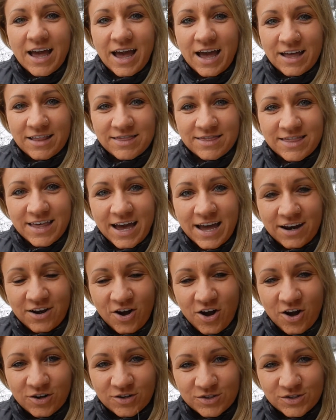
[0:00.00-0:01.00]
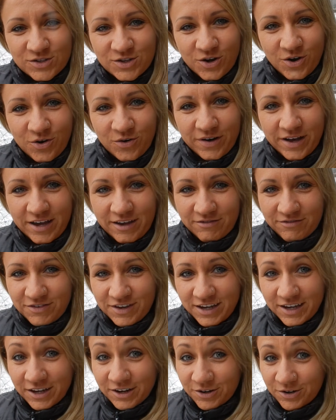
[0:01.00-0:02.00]
and then also a
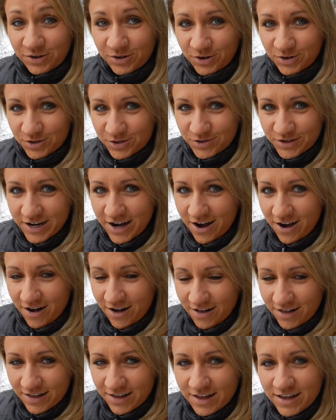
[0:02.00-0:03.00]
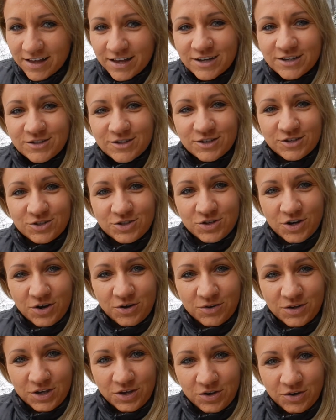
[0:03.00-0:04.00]
vegan grocery haul to
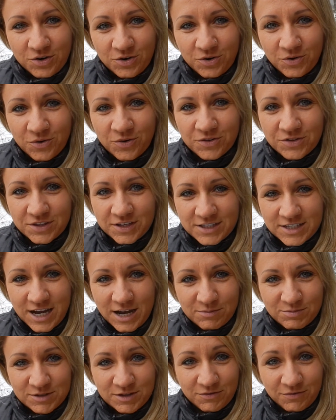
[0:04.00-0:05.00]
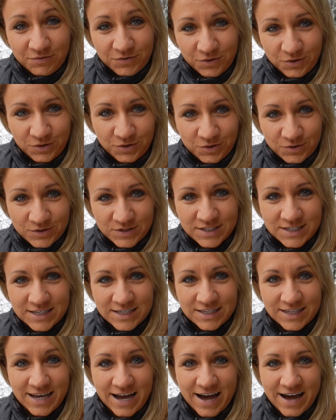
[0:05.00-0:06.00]
show you the types of foods
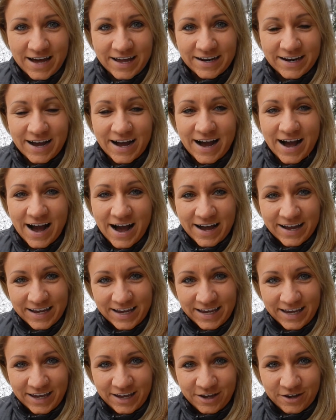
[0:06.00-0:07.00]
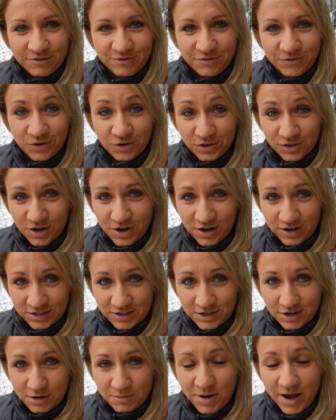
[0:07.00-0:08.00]
that I eat for
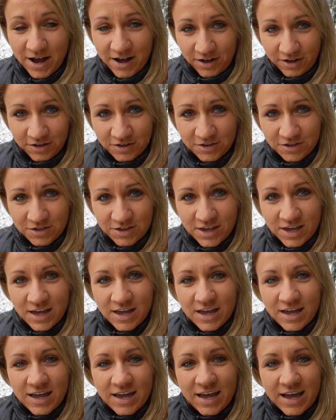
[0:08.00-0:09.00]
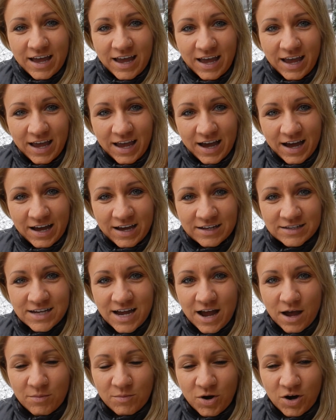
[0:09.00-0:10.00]
long-term health and
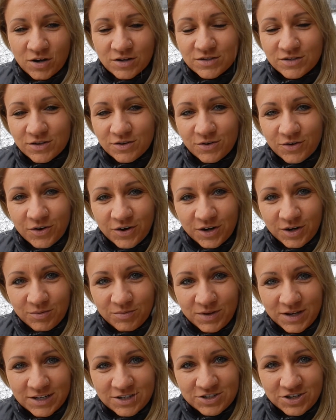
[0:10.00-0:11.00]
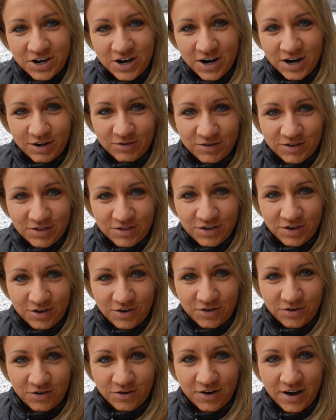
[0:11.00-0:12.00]
I'm also going to be sharing with
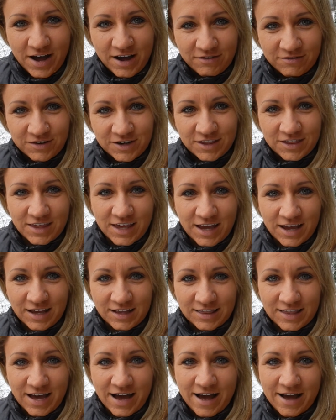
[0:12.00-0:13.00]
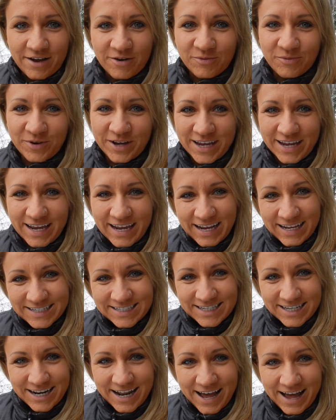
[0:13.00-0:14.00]
you everything that we eat
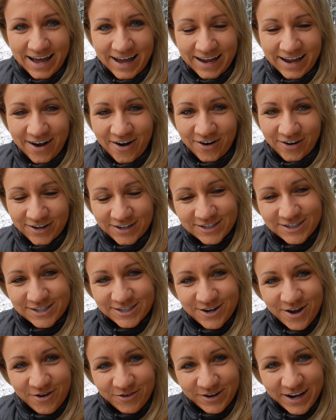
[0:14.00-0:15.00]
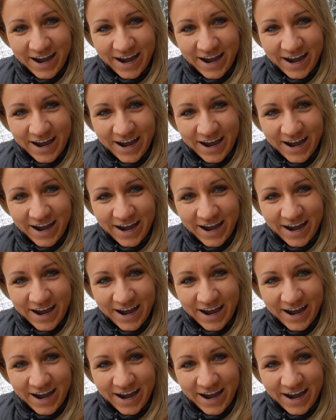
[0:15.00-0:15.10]
today on a snow